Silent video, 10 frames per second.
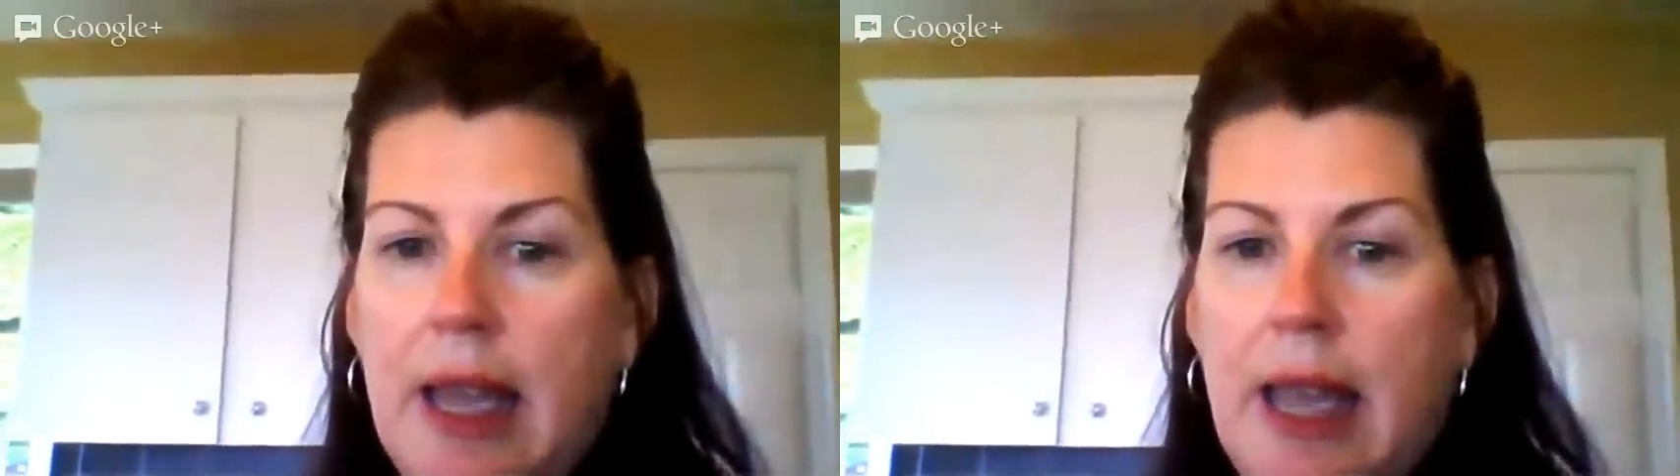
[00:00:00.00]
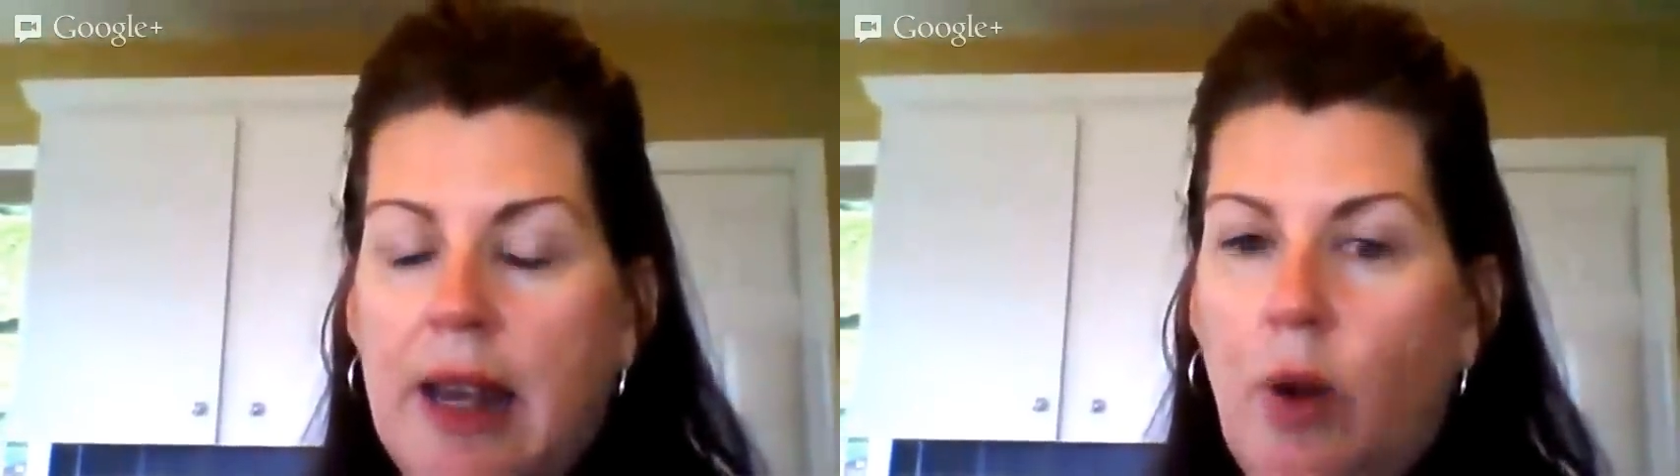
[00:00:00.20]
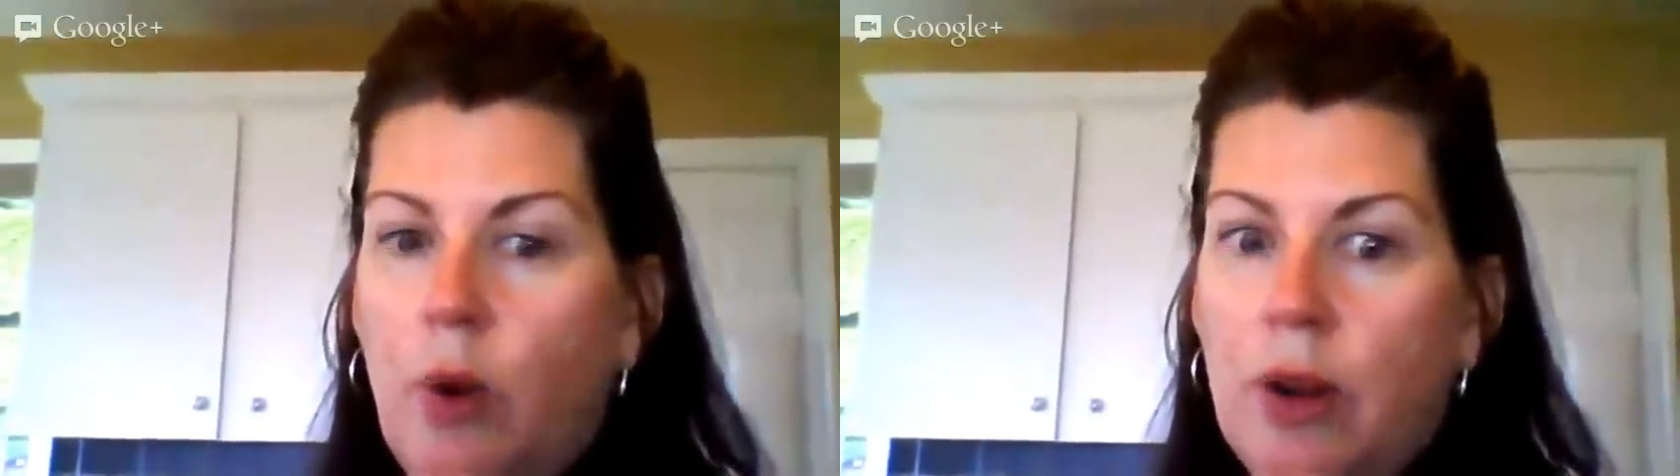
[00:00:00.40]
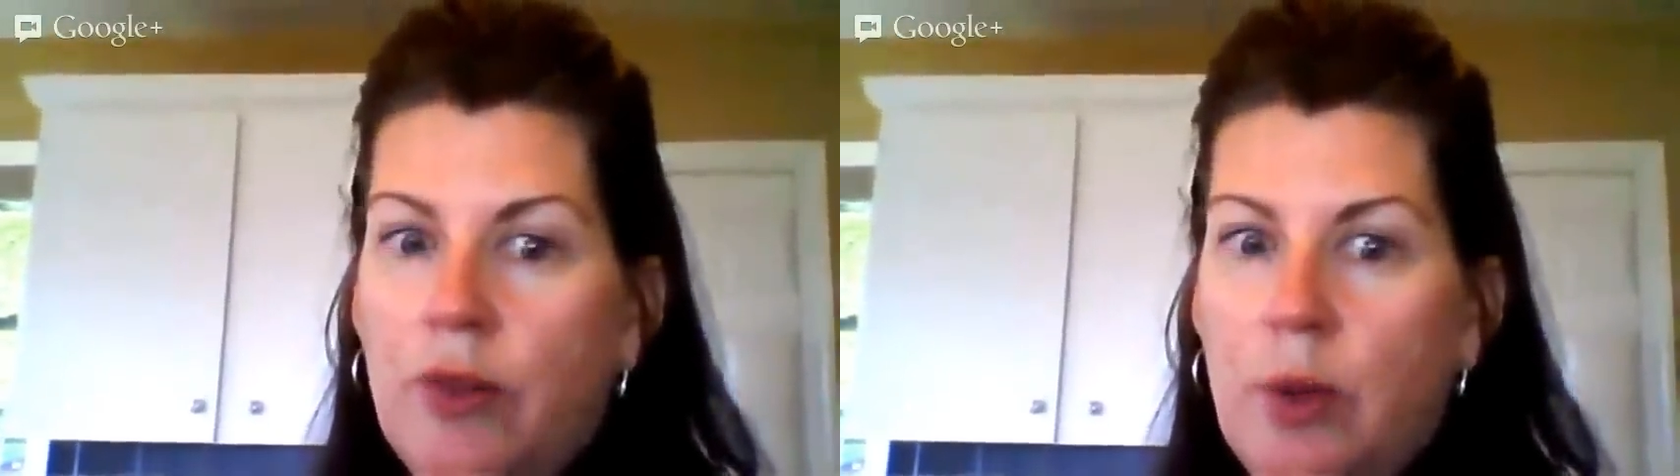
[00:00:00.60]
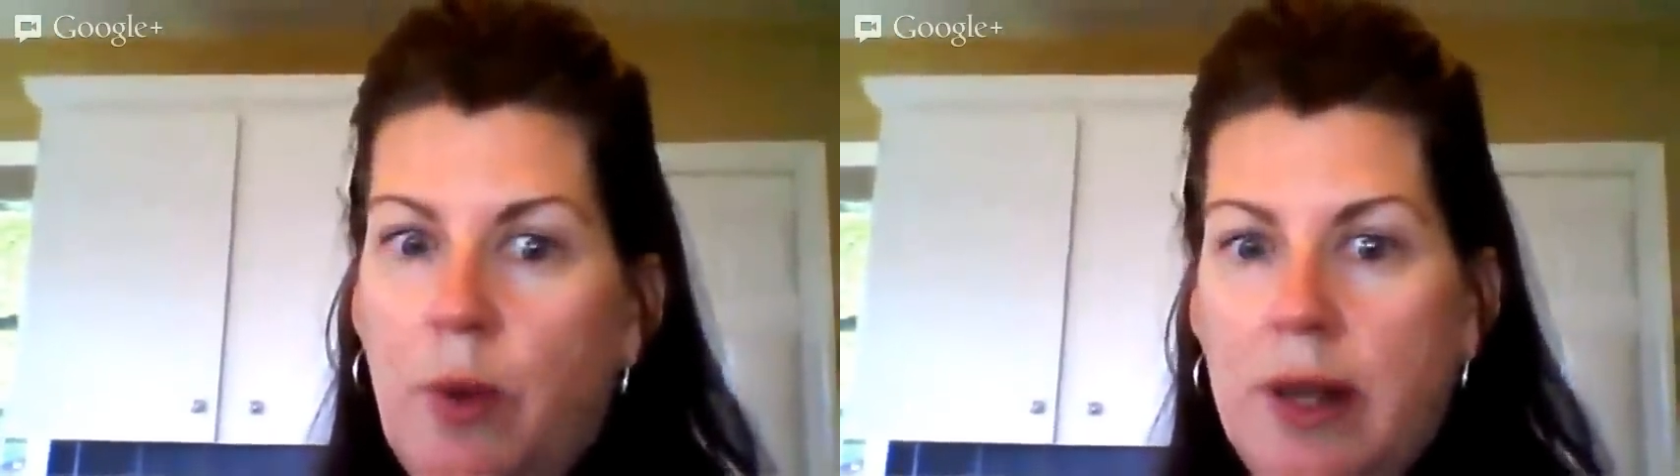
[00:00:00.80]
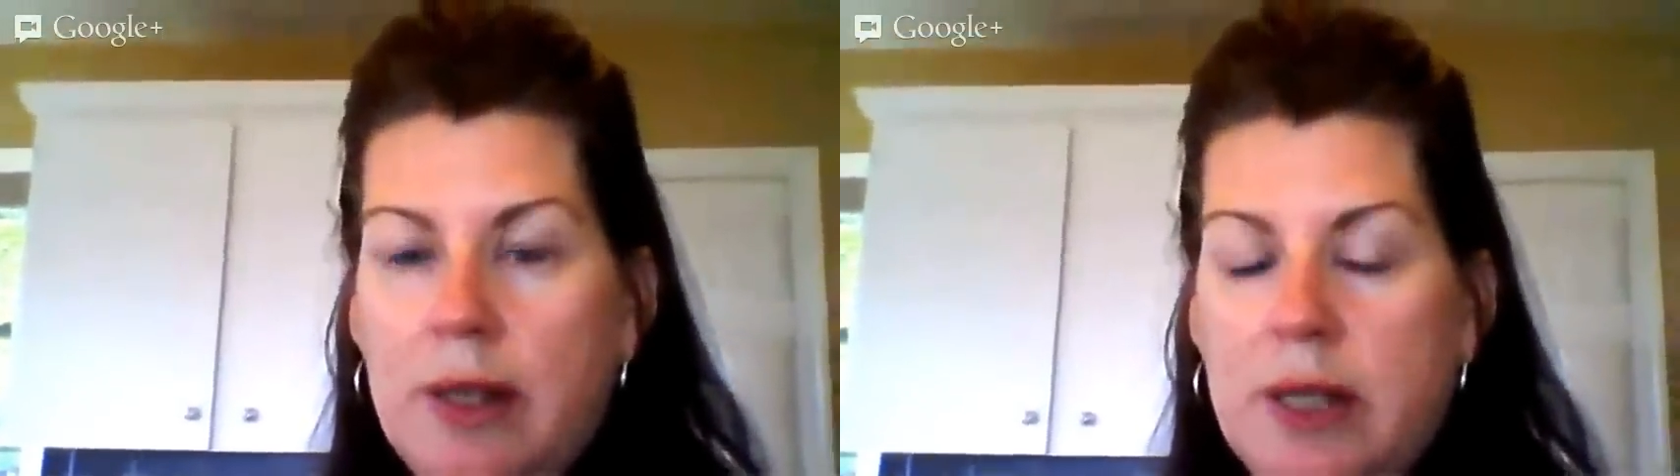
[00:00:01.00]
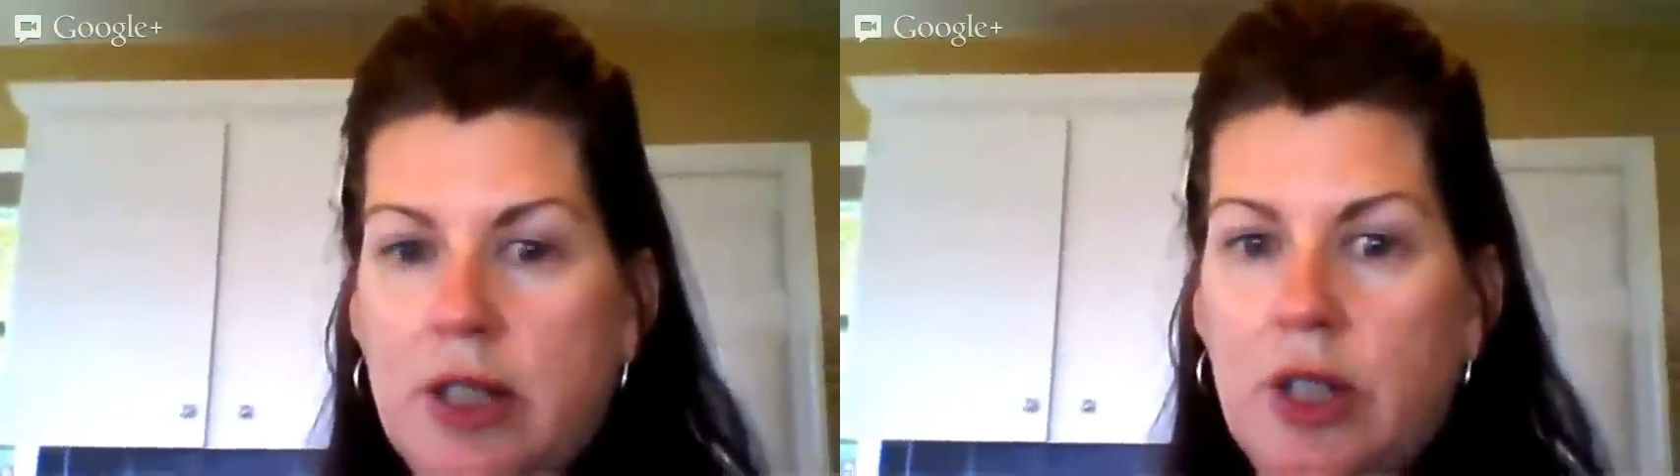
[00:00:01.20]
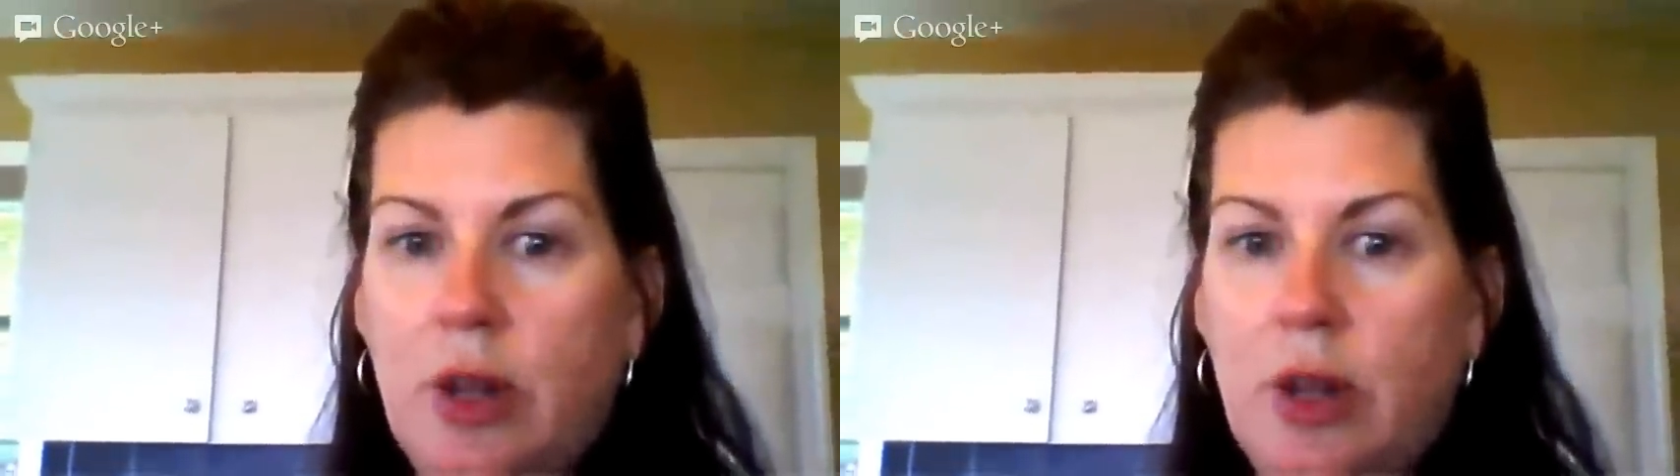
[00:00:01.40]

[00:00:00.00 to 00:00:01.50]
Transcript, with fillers: and or if you want to